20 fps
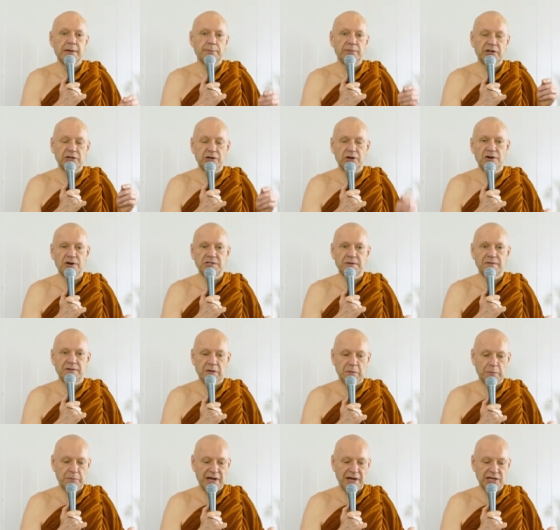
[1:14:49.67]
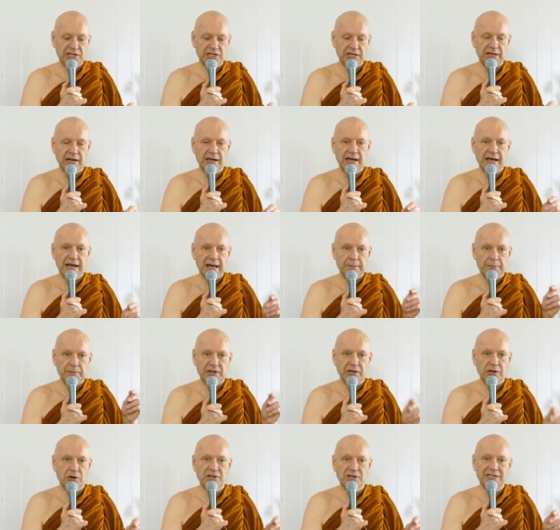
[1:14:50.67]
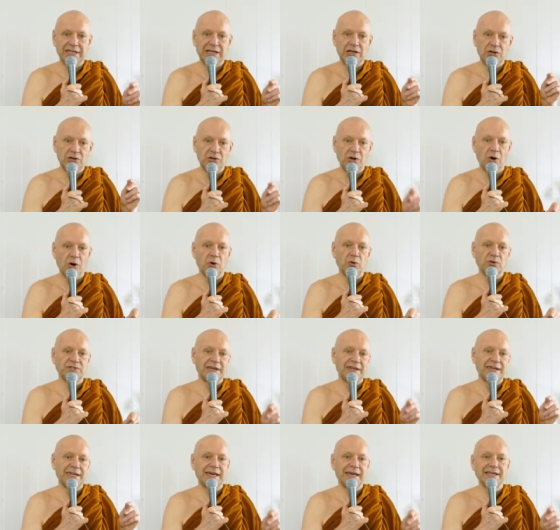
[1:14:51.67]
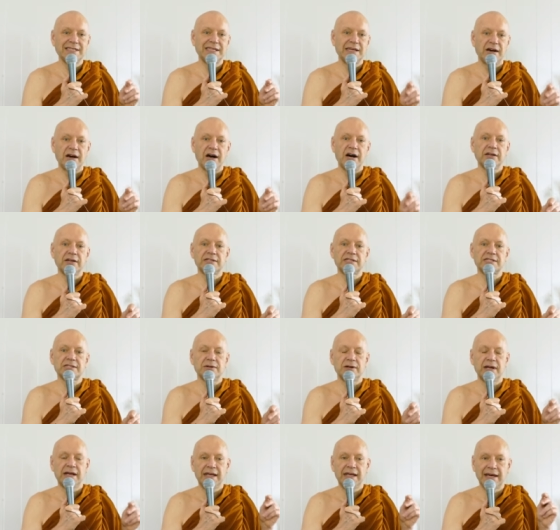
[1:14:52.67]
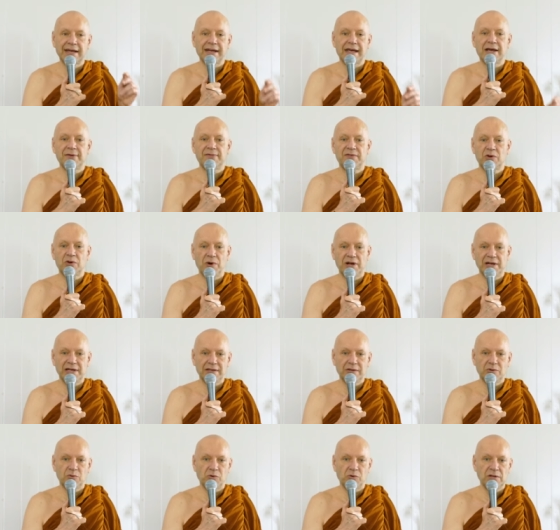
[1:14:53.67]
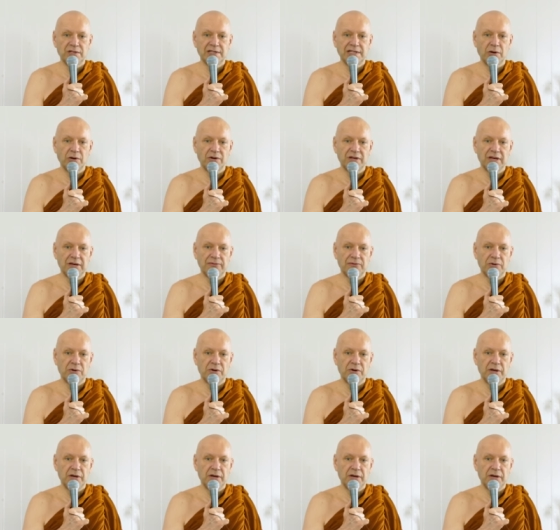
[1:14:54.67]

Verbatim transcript: because of compassion and because he knows that he has the answer that everyone in the world is looking for.